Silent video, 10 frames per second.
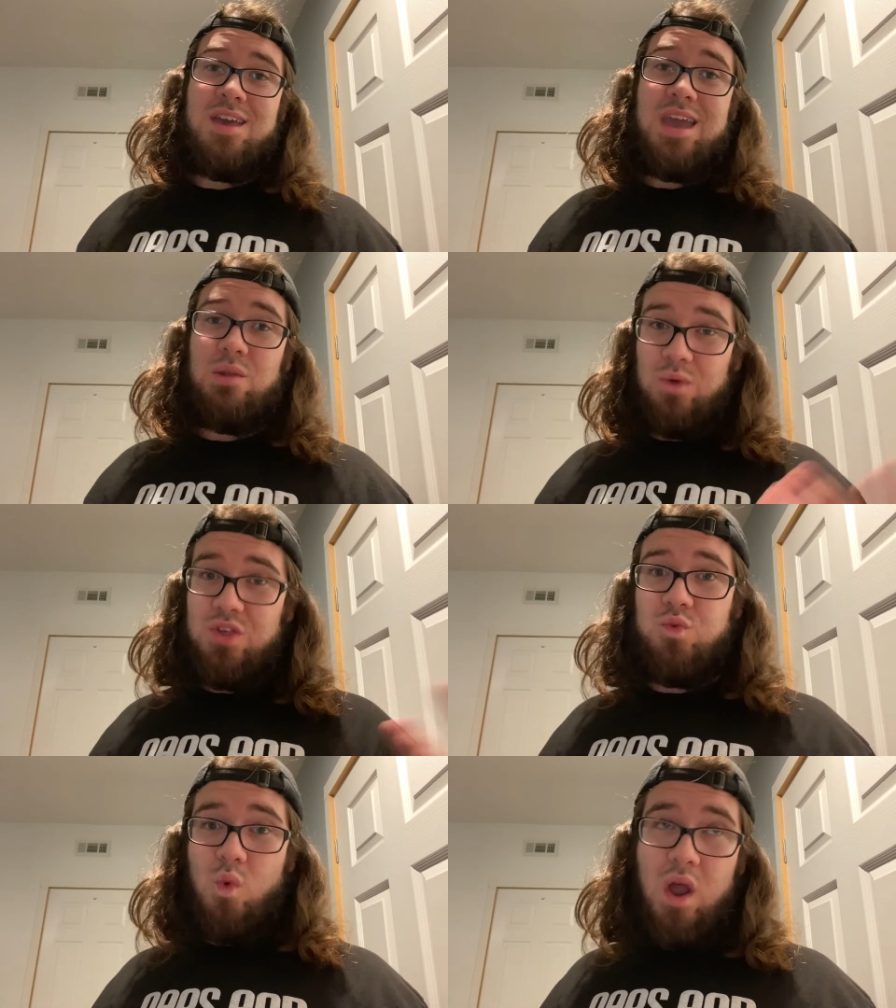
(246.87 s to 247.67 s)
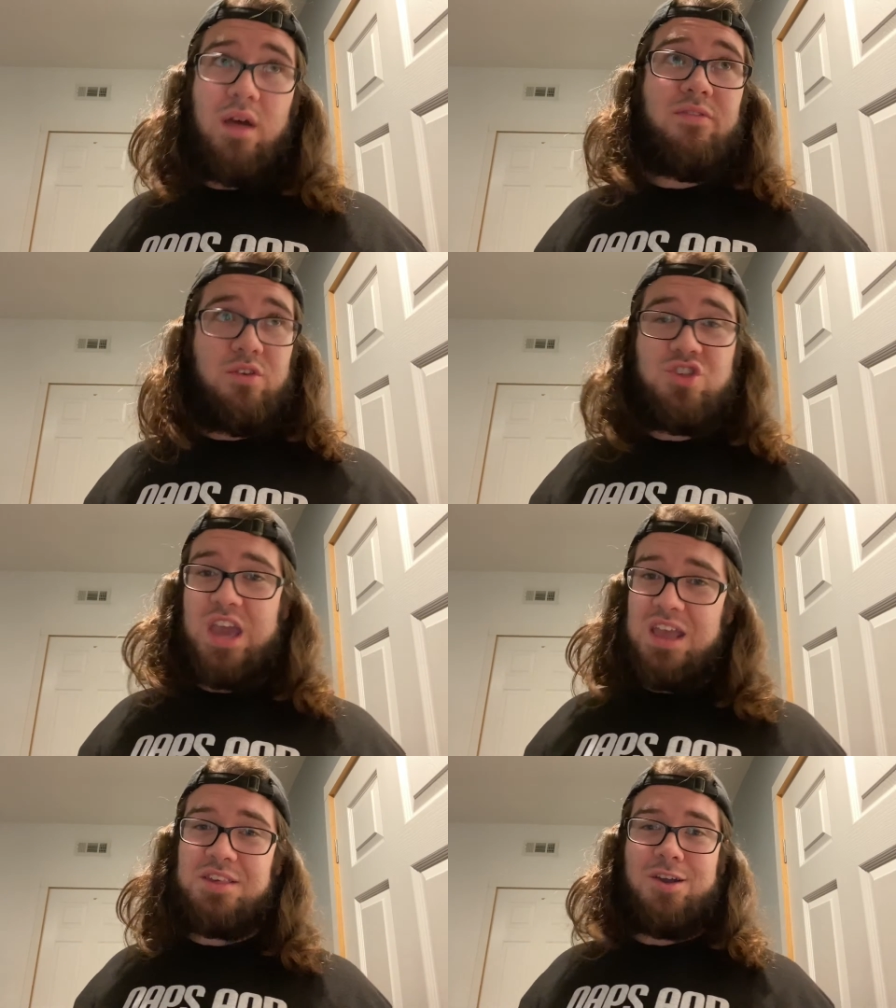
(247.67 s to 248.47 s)
in which one of the
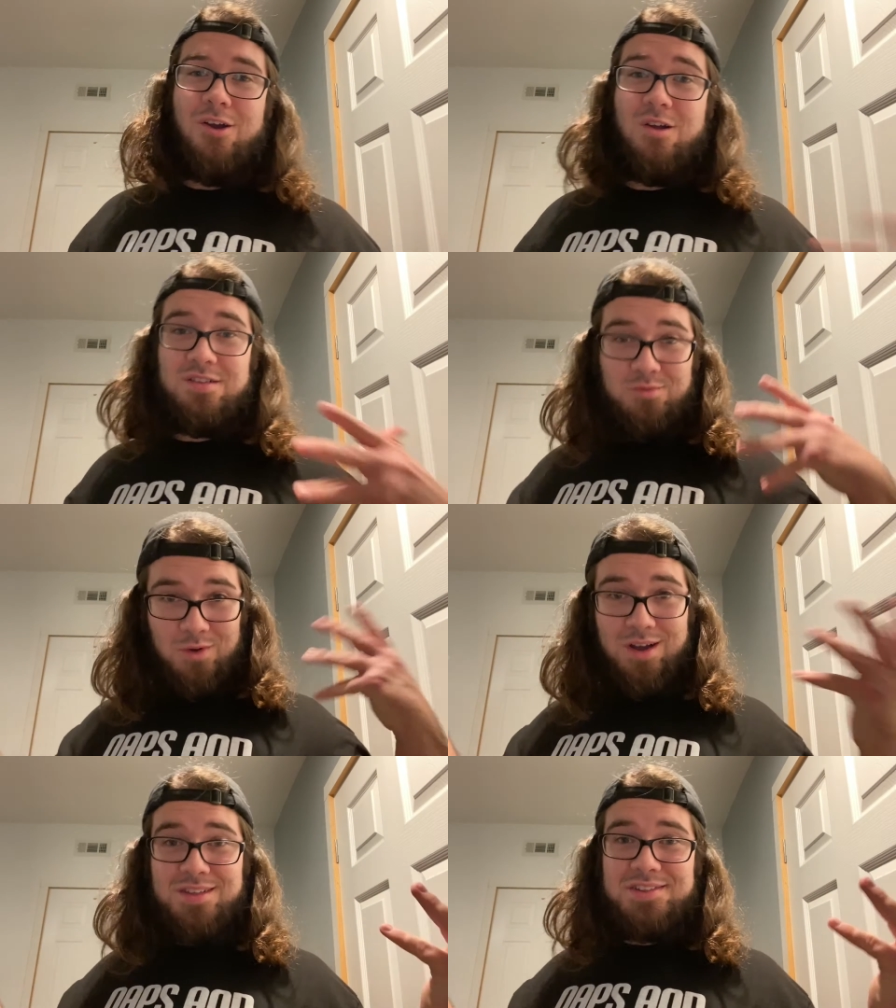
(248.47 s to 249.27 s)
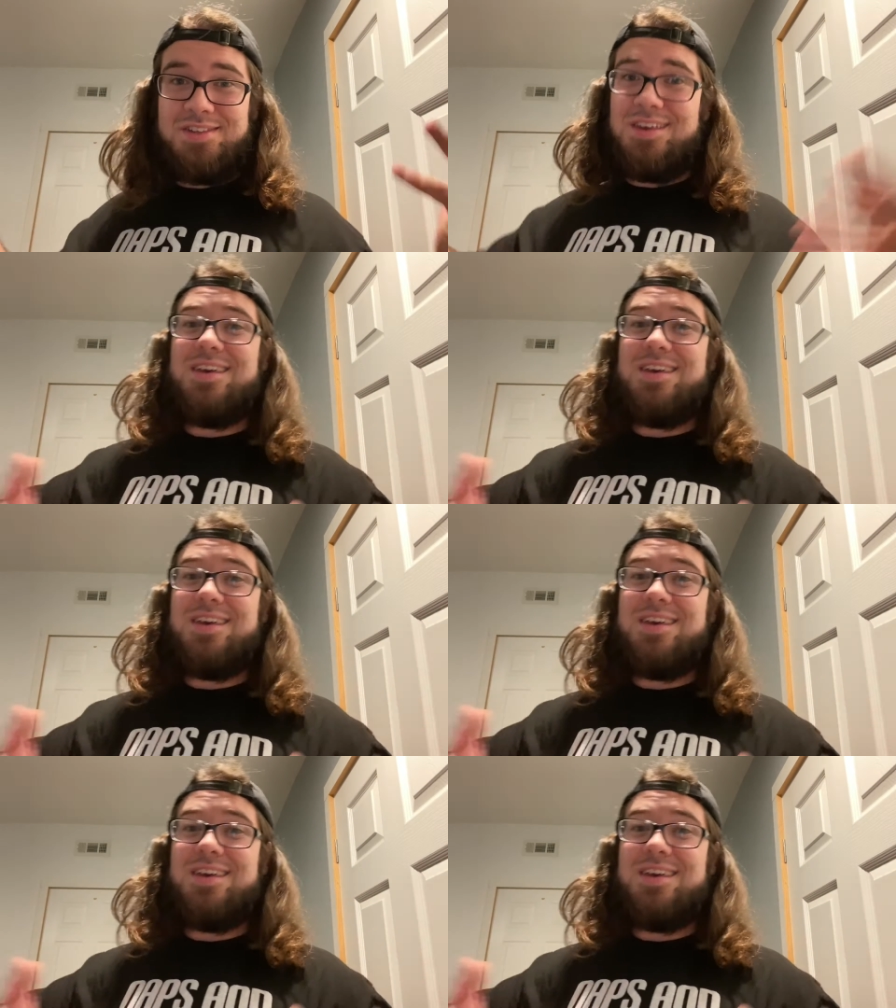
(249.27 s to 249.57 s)
chase cards was